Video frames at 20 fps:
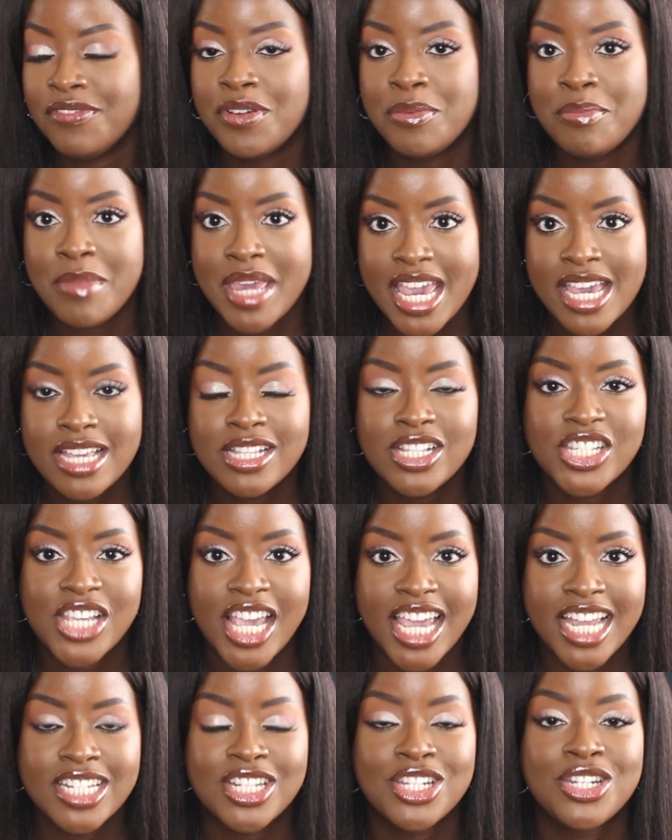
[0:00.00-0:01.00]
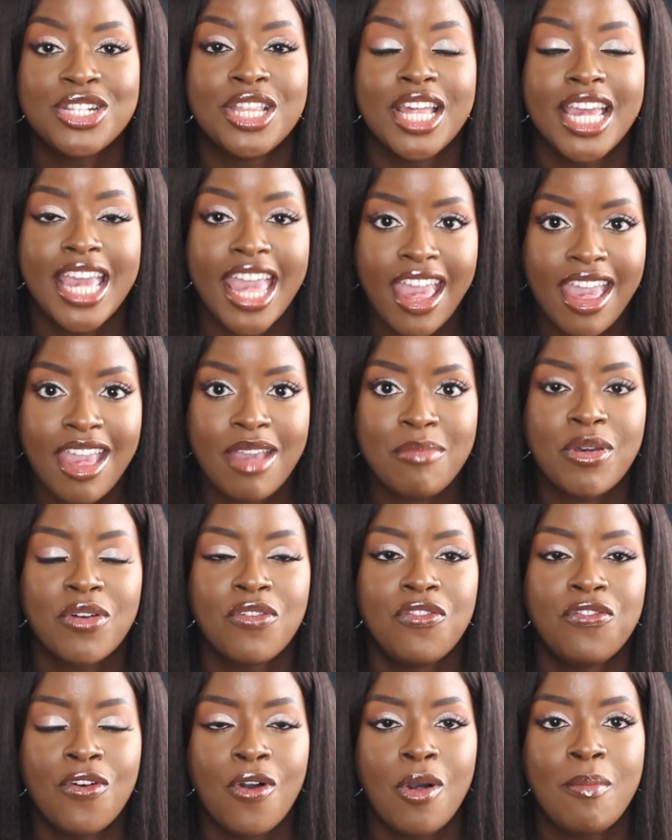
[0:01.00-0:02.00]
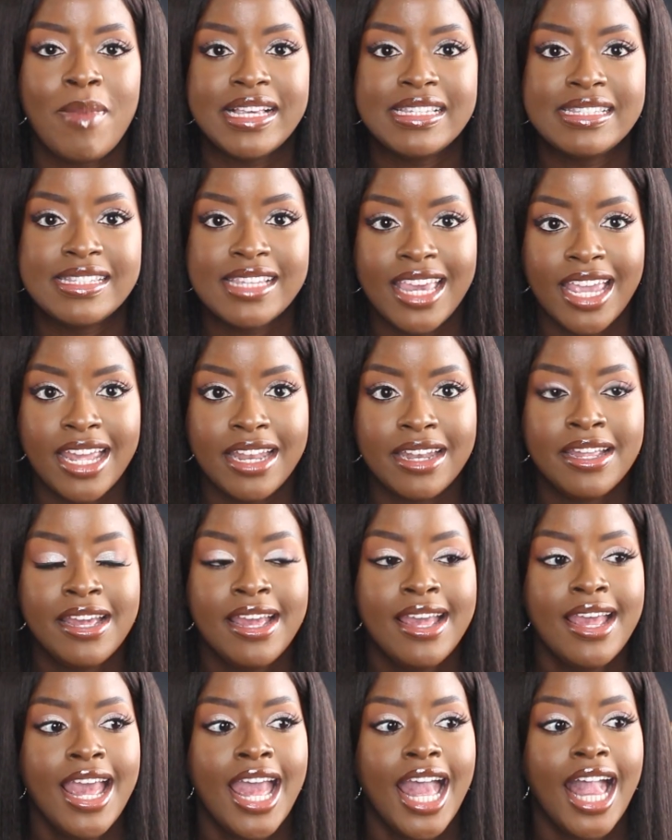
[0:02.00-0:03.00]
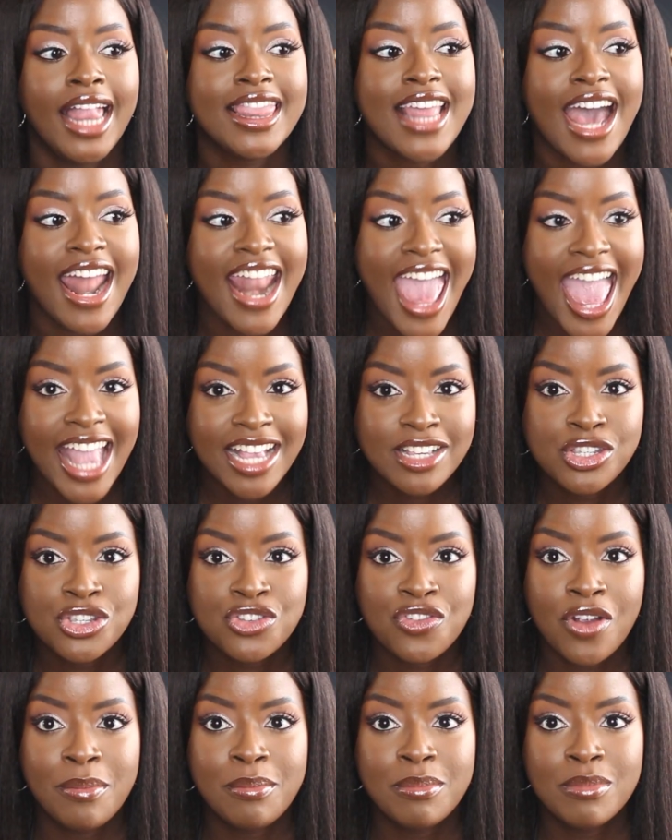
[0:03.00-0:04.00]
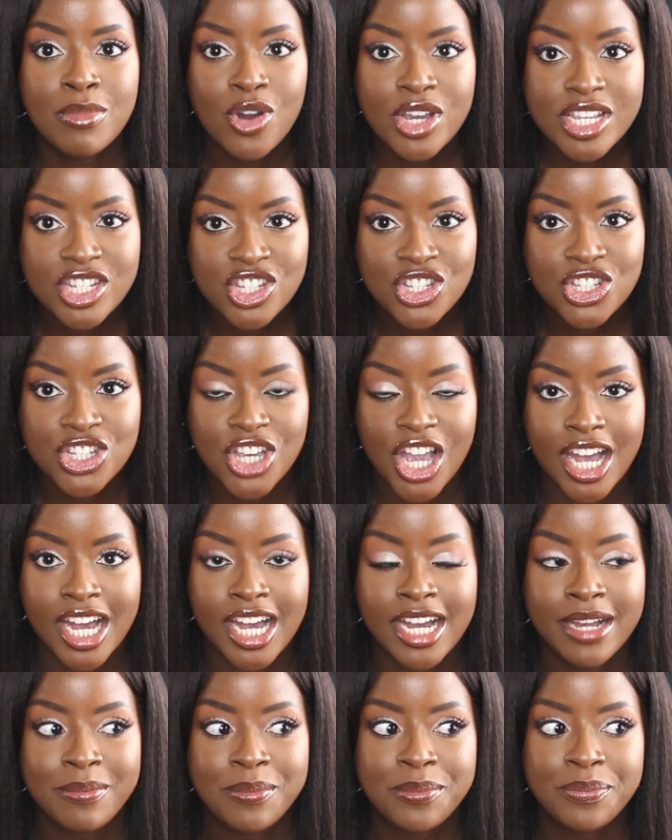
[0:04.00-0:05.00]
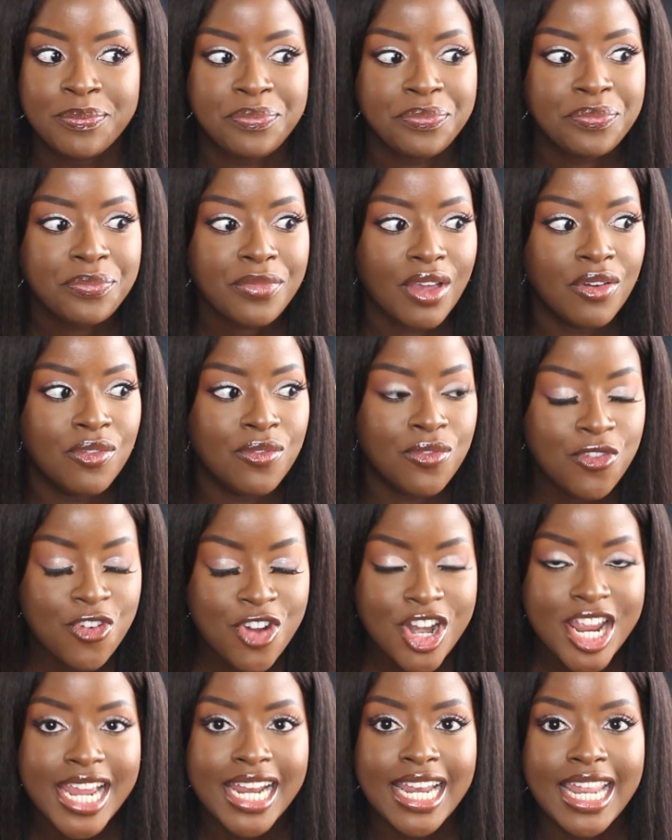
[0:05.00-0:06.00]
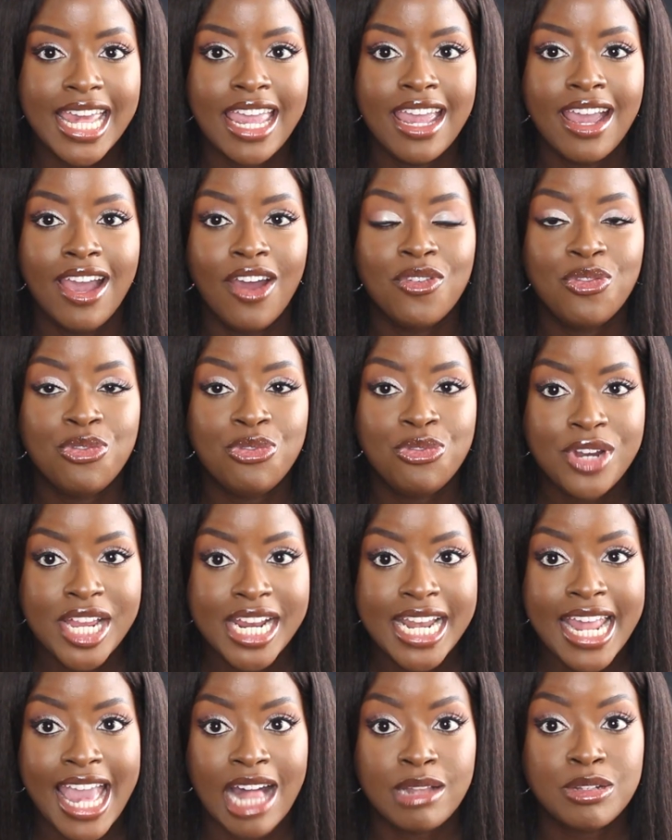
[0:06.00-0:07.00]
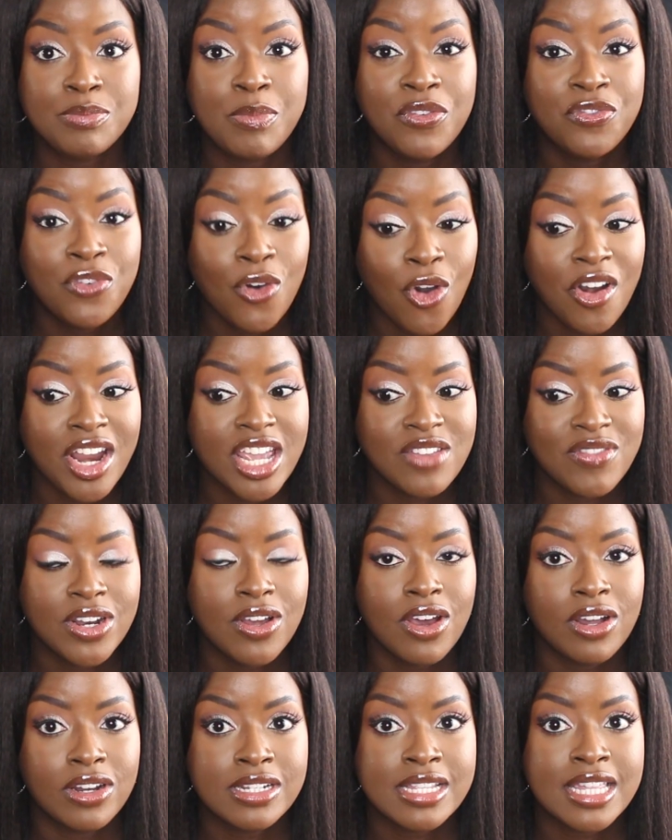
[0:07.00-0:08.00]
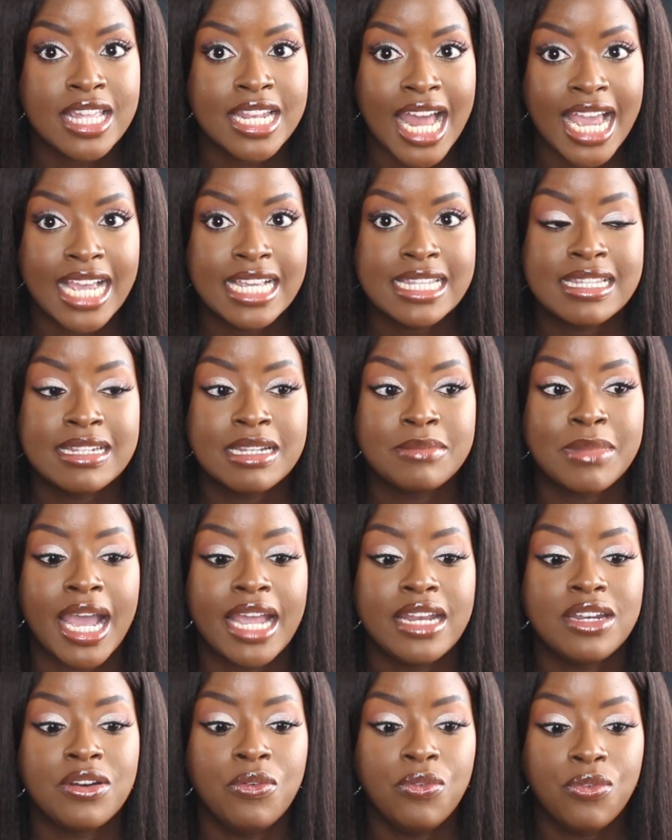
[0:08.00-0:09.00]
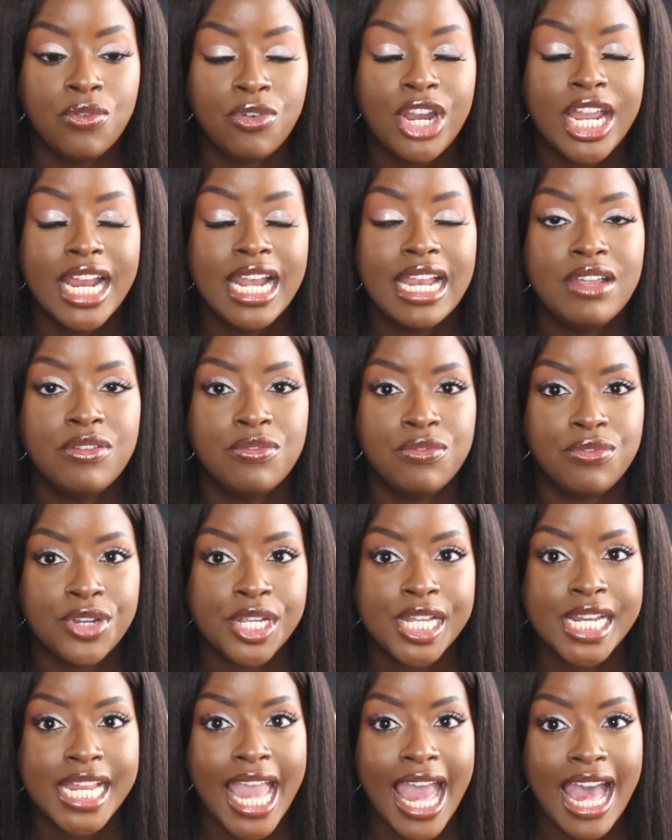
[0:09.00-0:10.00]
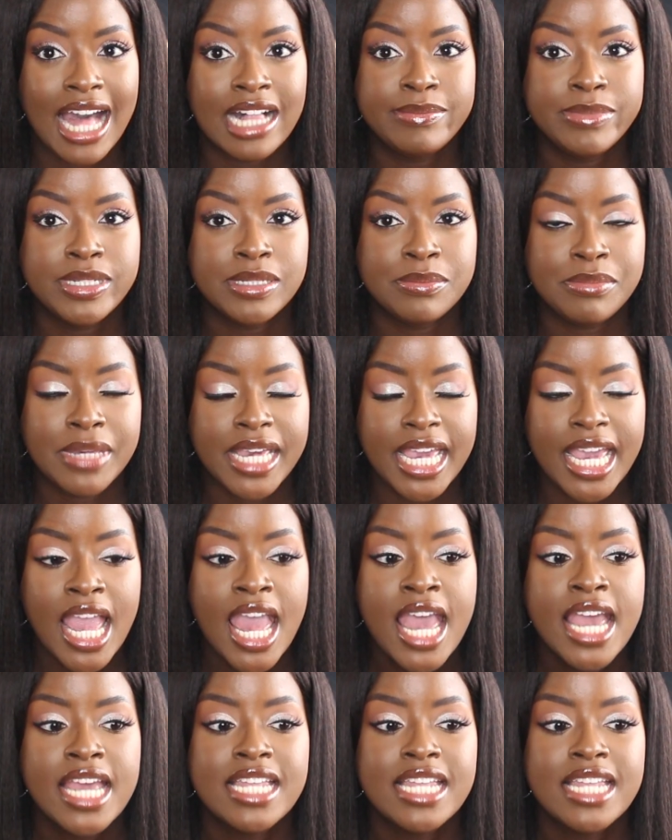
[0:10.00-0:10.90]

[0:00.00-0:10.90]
for me, changed the game for my skin. That extra moisture really helped. Before I even got onto the niacinamide, really helped me